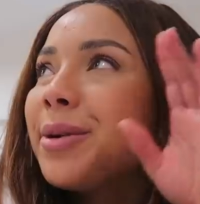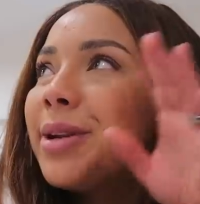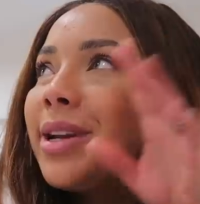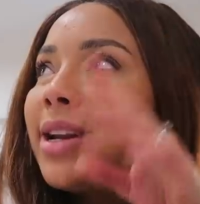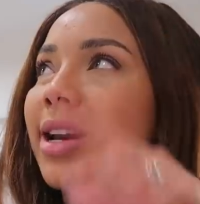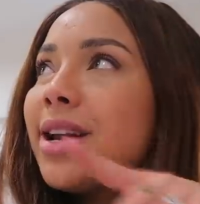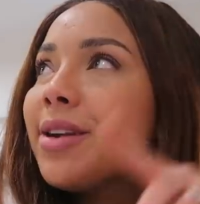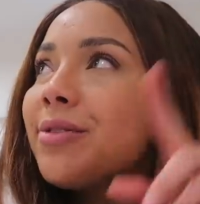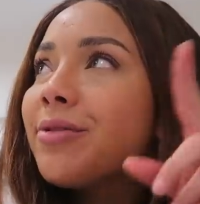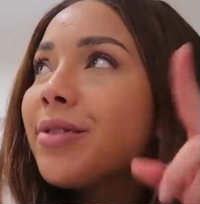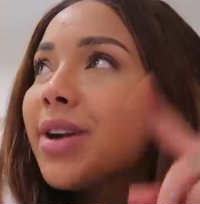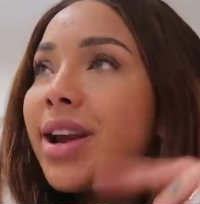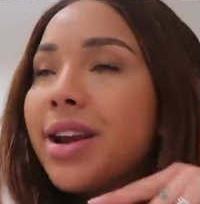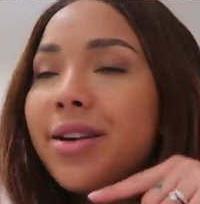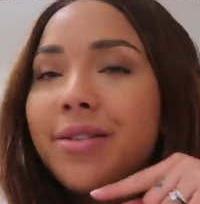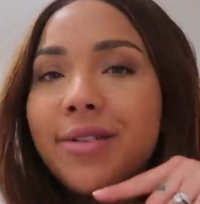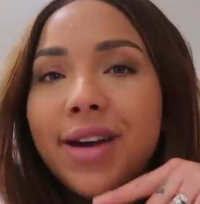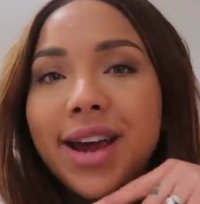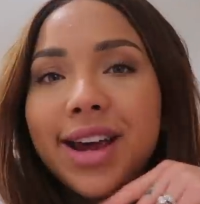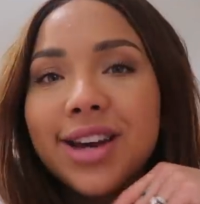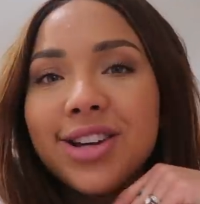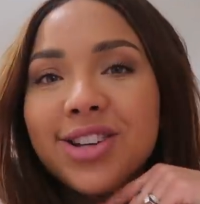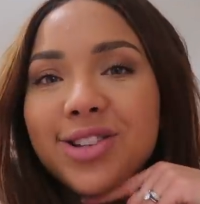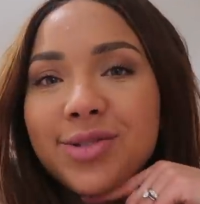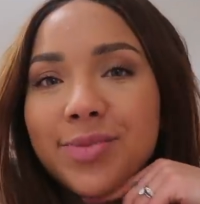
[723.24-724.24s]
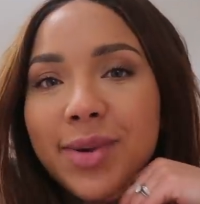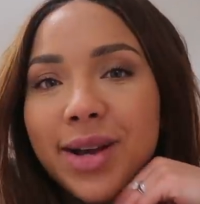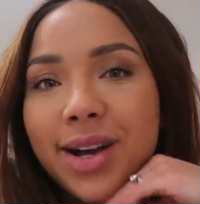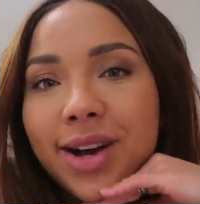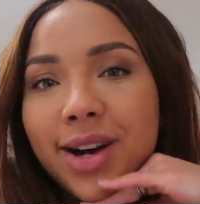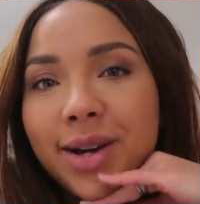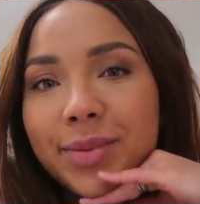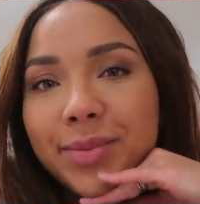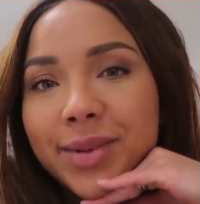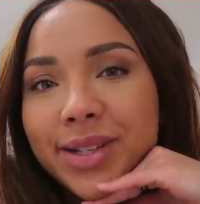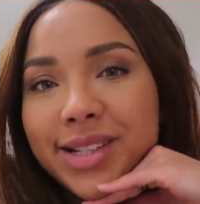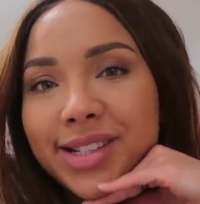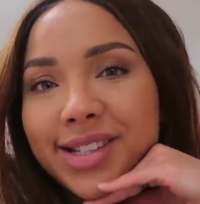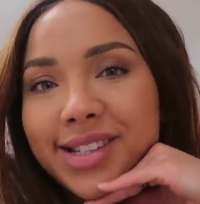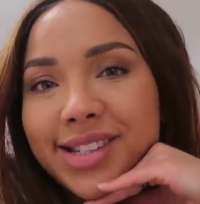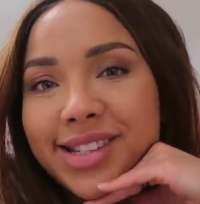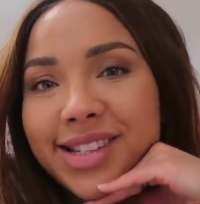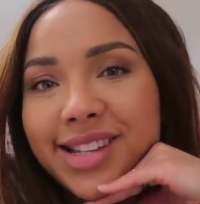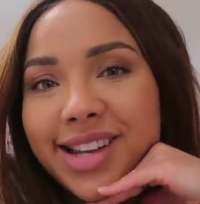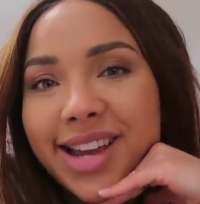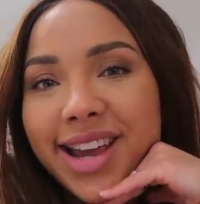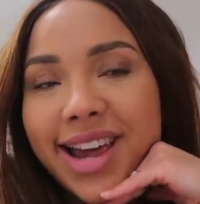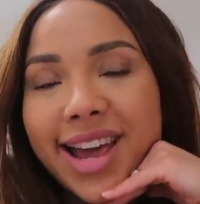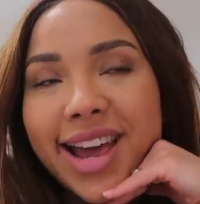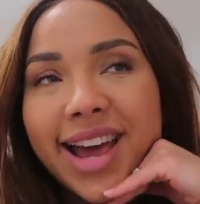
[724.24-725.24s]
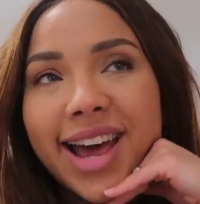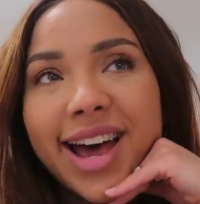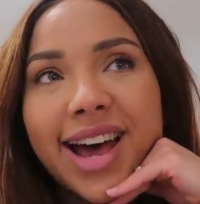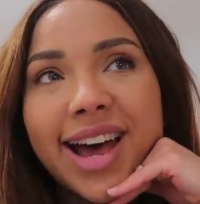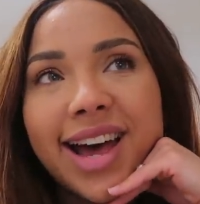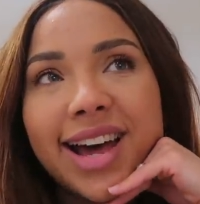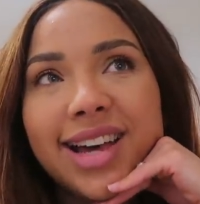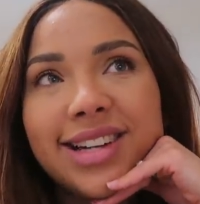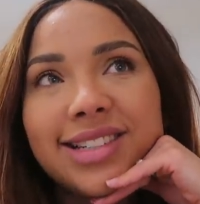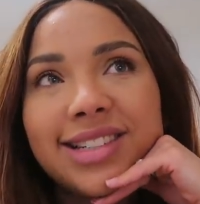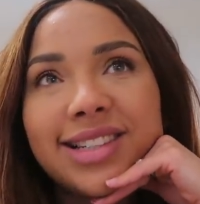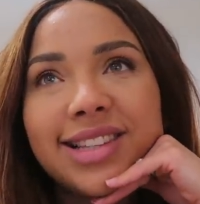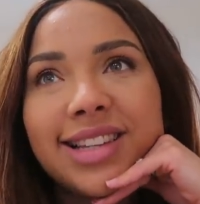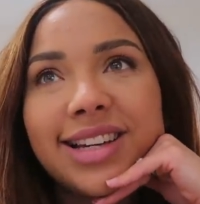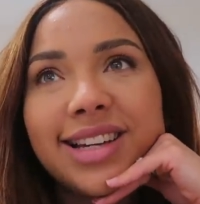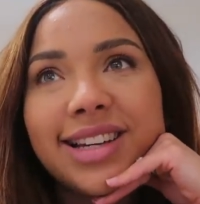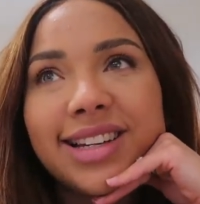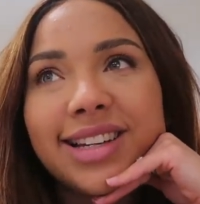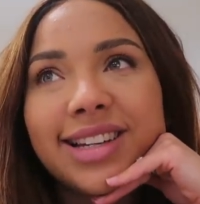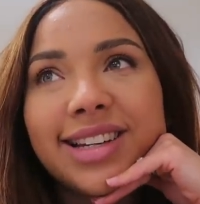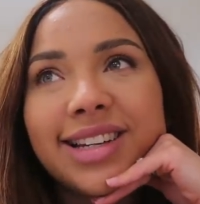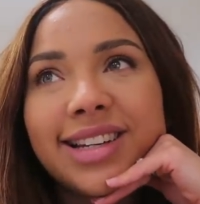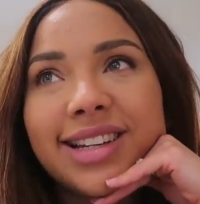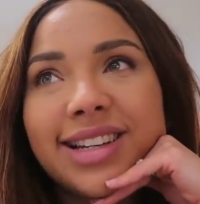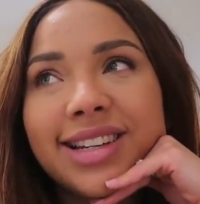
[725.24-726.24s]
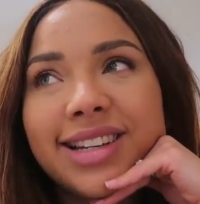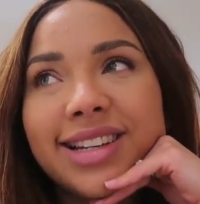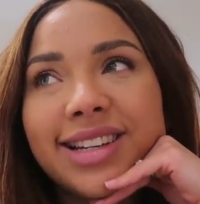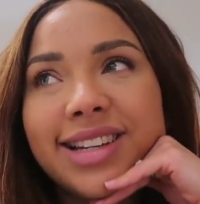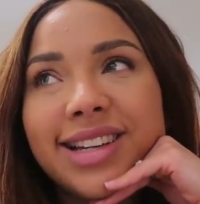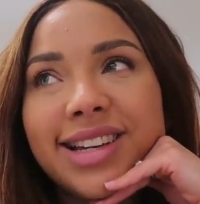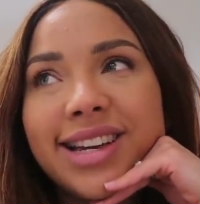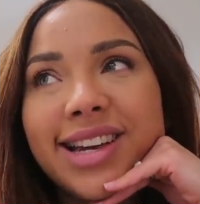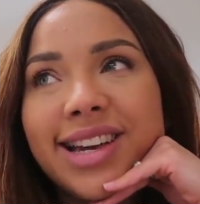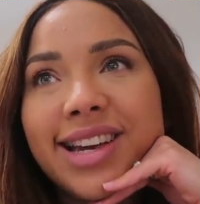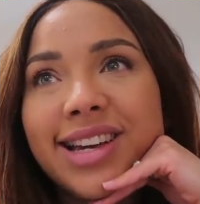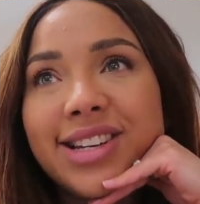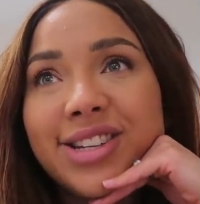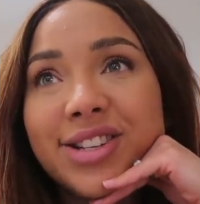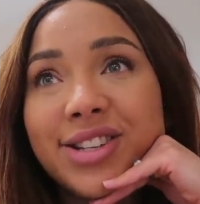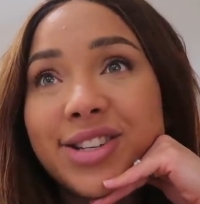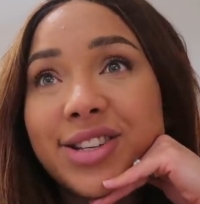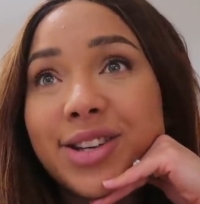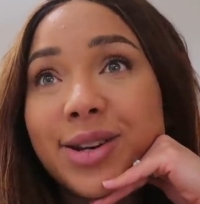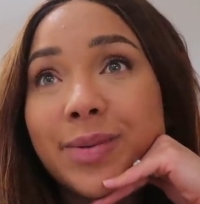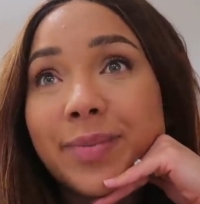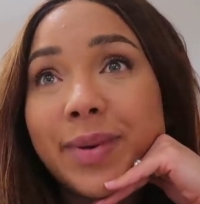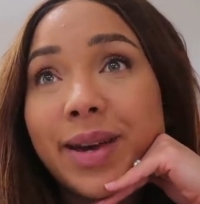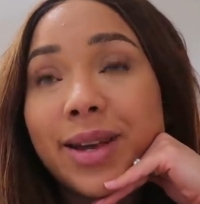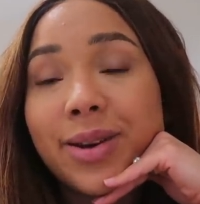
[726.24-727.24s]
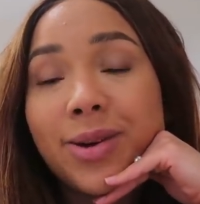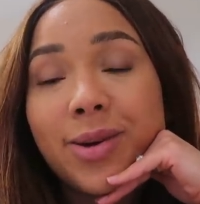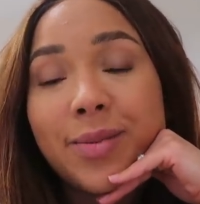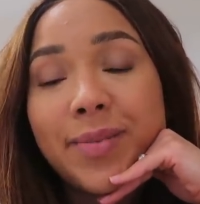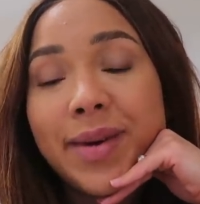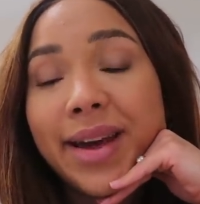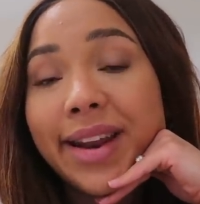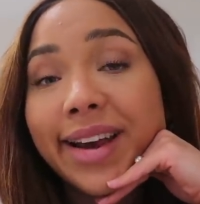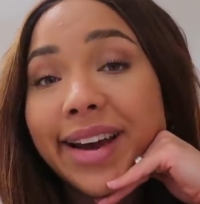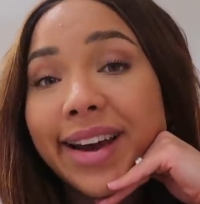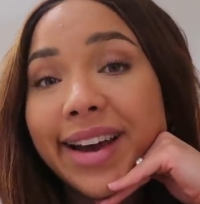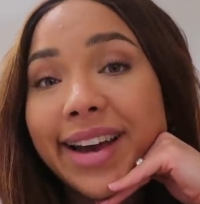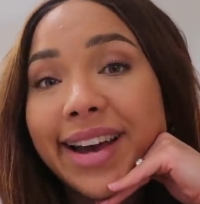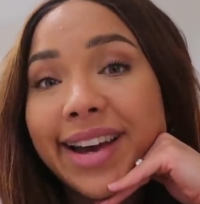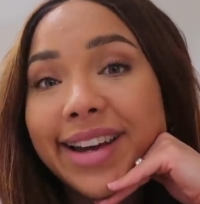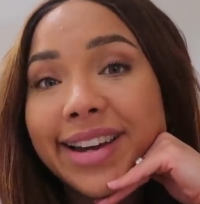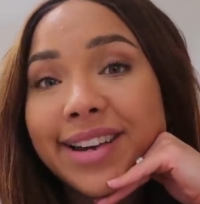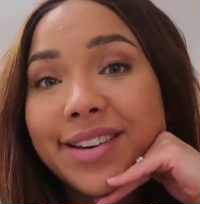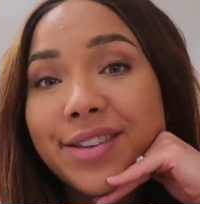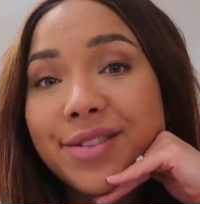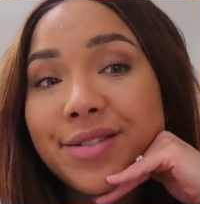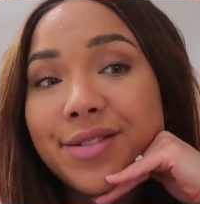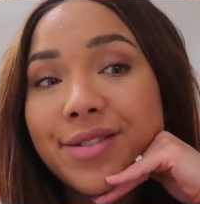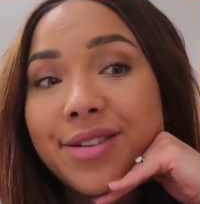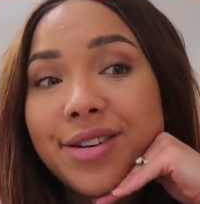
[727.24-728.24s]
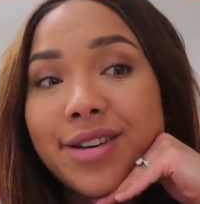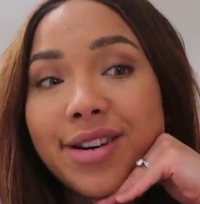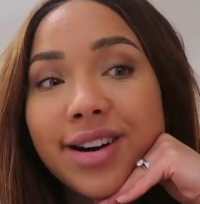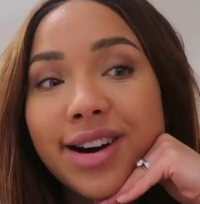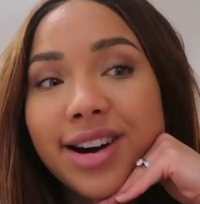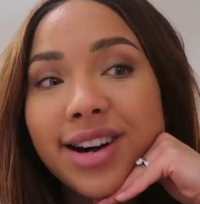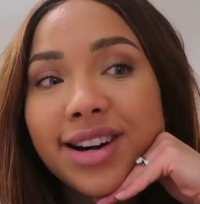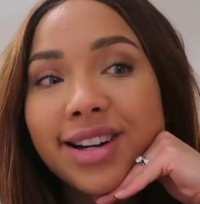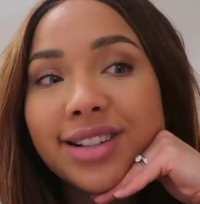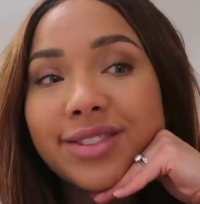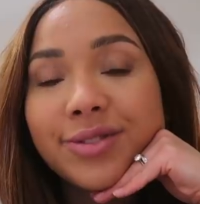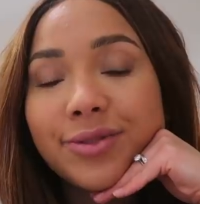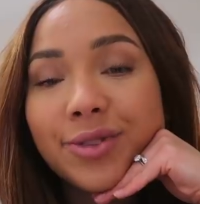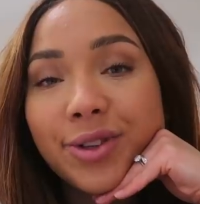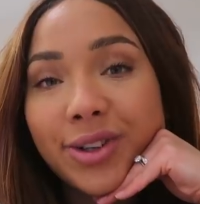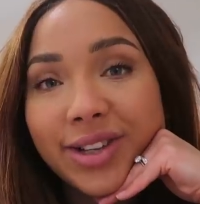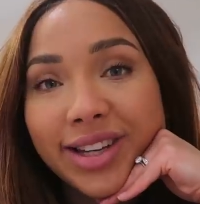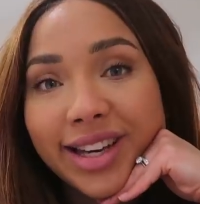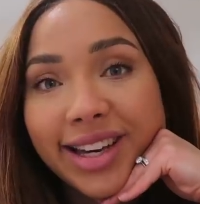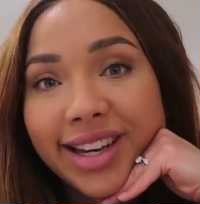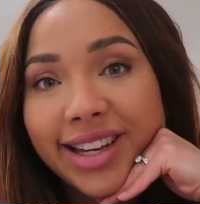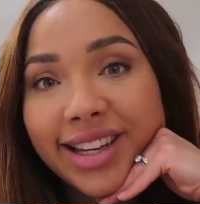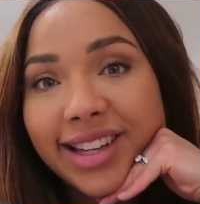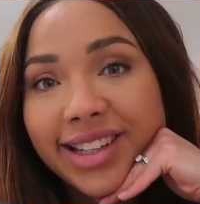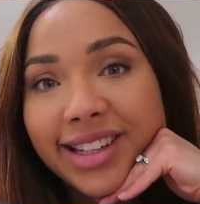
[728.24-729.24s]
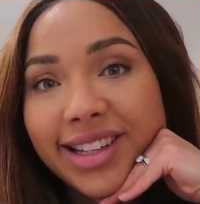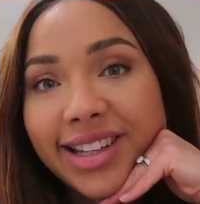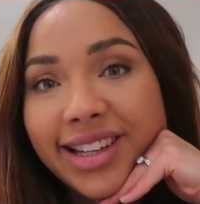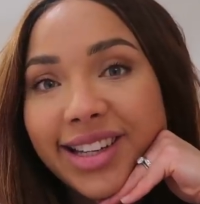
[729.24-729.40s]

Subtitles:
gonna like rearrange my cupboards and I think it's just gonna be a lot better. And I thought I'd vlog it.